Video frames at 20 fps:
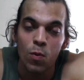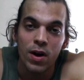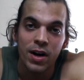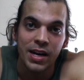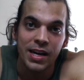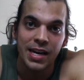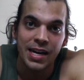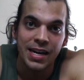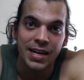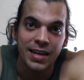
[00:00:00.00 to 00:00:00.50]
want
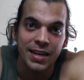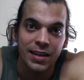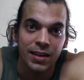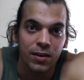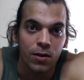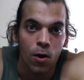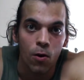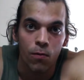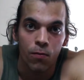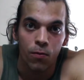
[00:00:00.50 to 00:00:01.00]
to eat it,
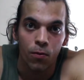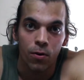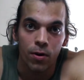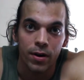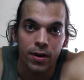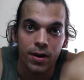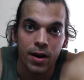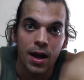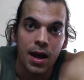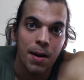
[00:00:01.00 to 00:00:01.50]
go for it.
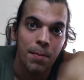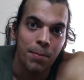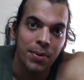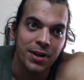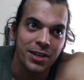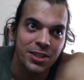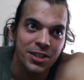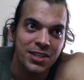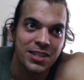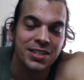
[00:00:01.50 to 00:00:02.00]
But
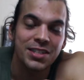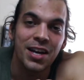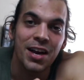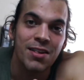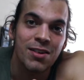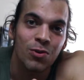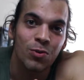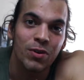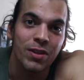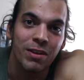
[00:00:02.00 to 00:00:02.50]
it just
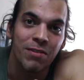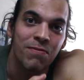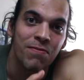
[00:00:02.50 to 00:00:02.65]
doesn't really